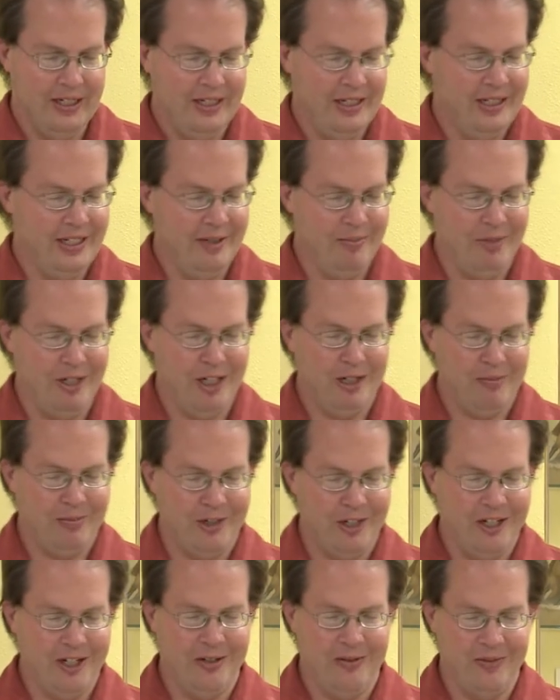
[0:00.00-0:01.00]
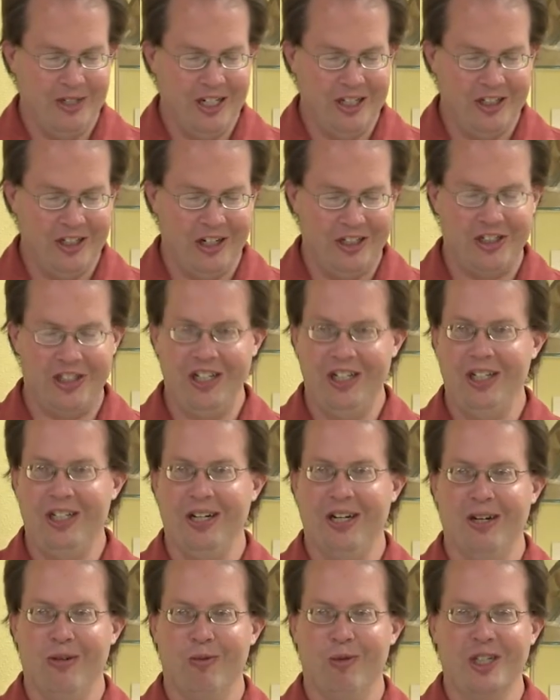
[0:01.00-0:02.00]
Yeah, Barbara, uh,
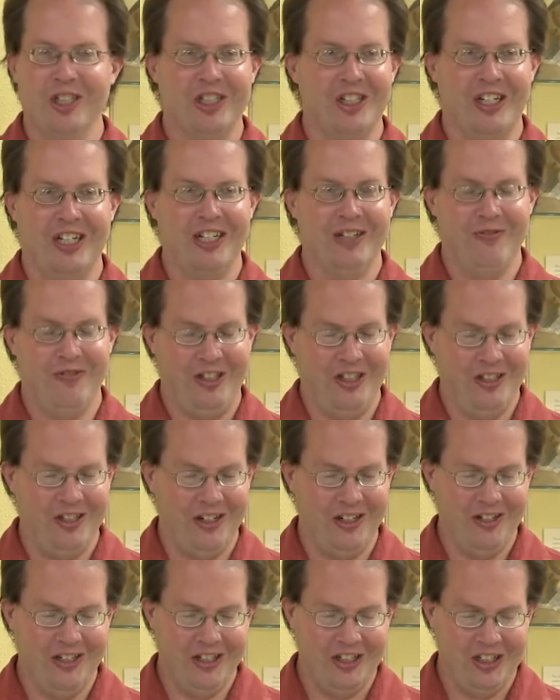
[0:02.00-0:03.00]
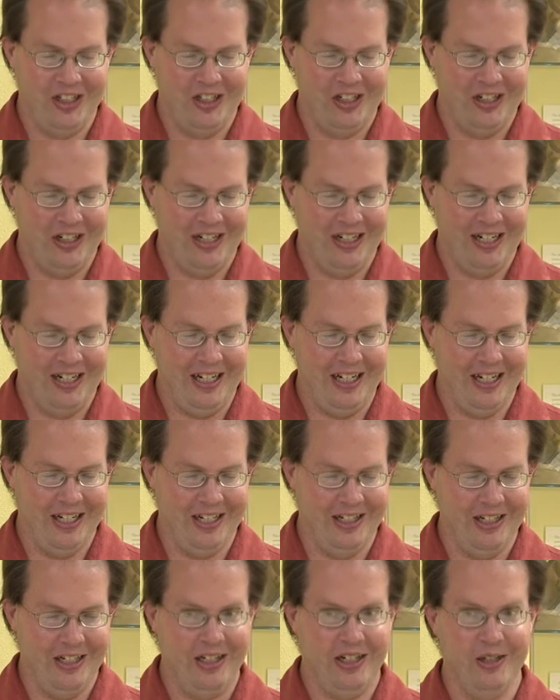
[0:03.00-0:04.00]
she uh, was a gifted artist,
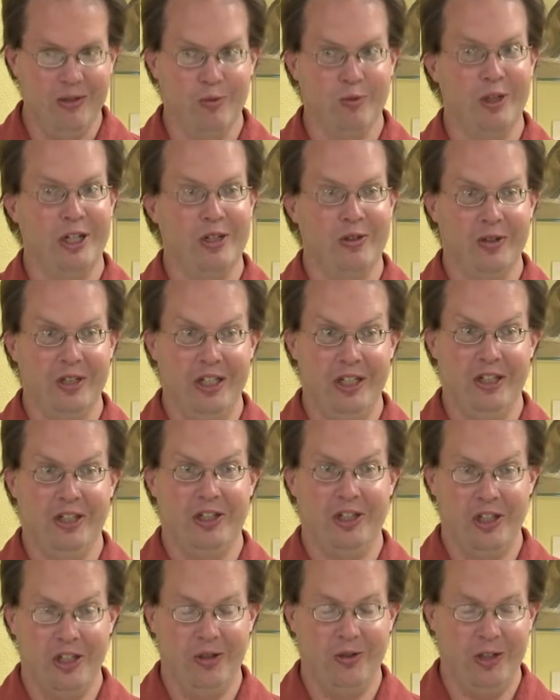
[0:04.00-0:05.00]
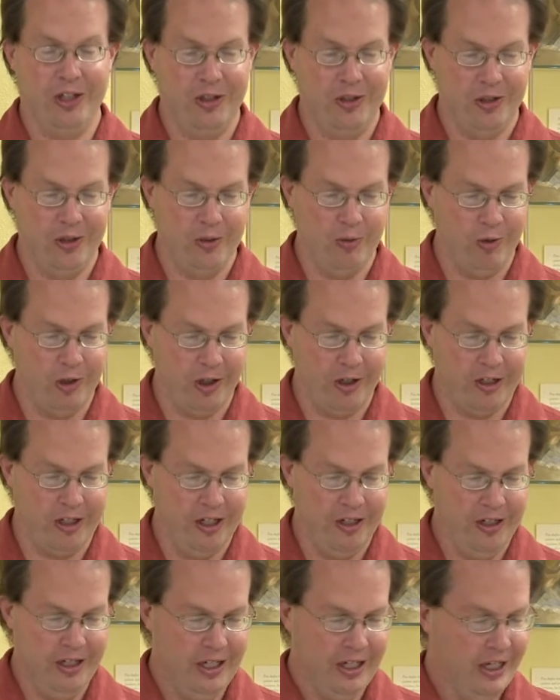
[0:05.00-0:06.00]
and it really showed in her
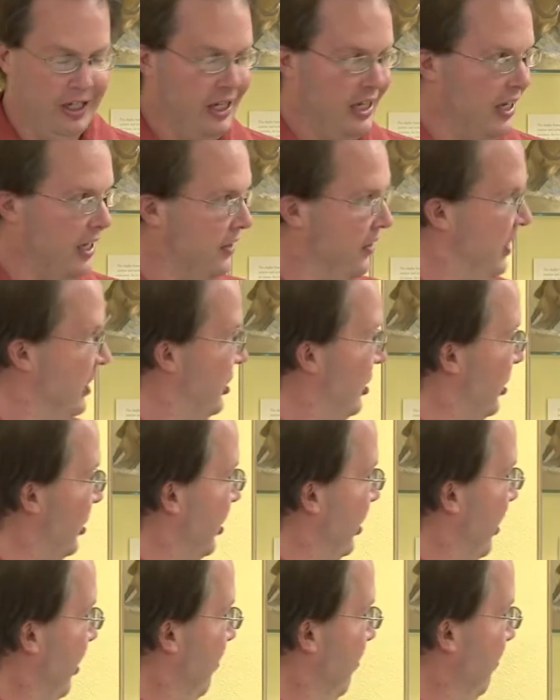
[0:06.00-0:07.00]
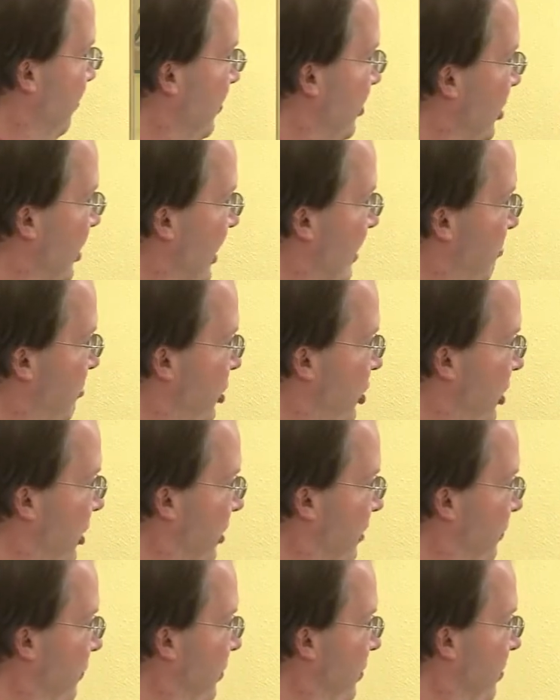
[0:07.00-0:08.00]
work. Uh, this uh, top
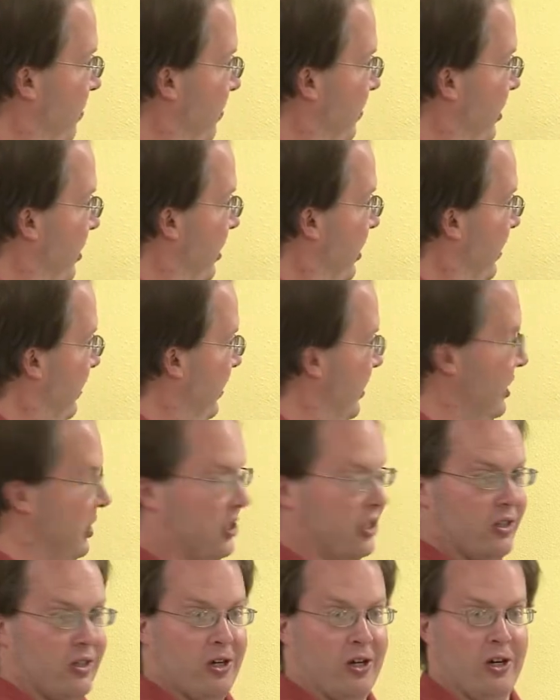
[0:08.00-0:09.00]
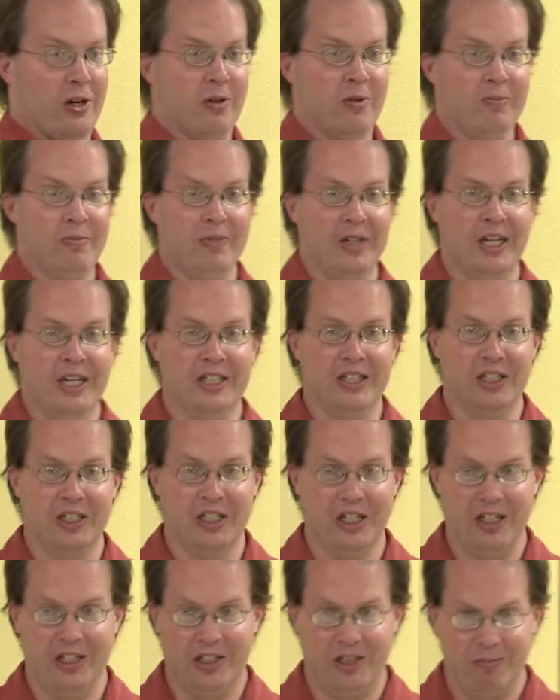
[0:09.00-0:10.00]
shelf, these are all uh,
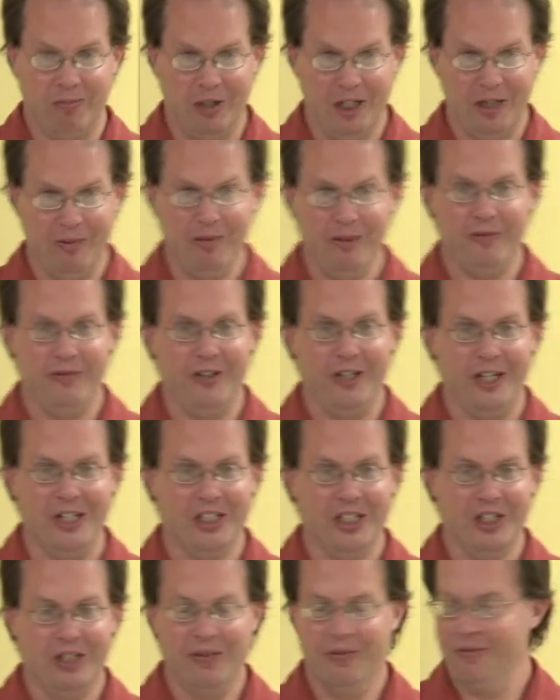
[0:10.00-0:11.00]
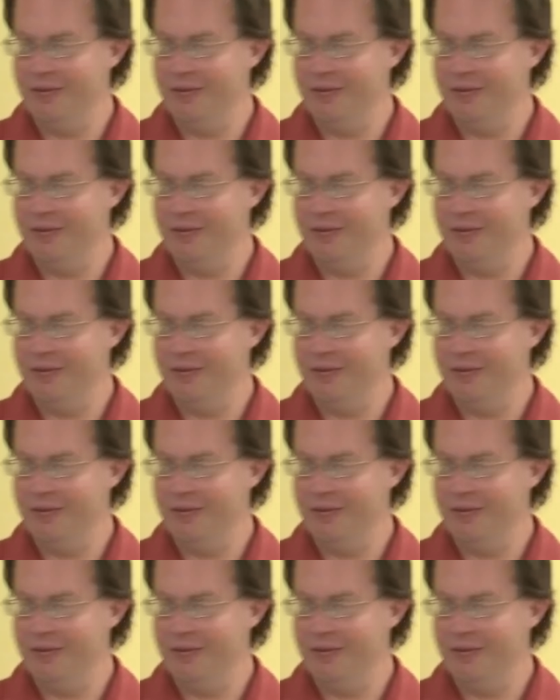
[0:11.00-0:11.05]
designs of Barbara Foss,